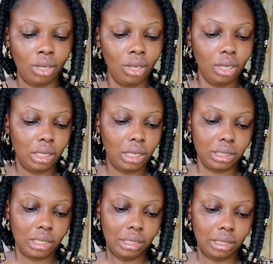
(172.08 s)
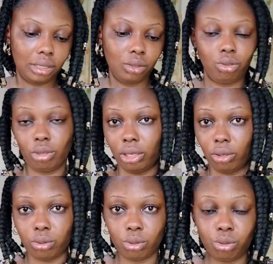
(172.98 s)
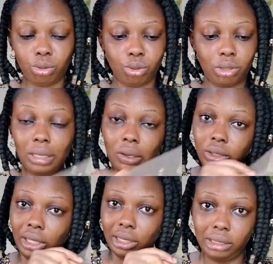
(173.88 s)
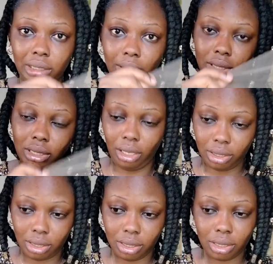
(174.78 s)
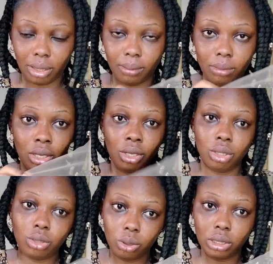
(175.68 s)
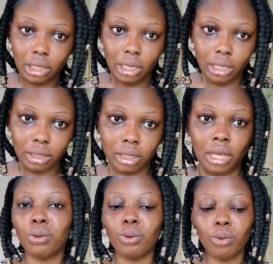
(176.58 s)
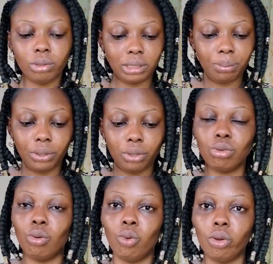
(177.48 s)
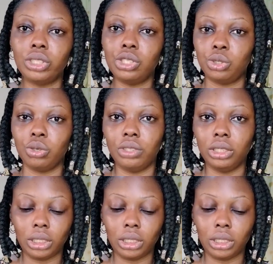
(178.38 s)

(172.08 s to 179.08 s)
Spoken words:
Yes, that you can also use that, because that is the same thing as this Swiss lace. We'll go deep into what each of these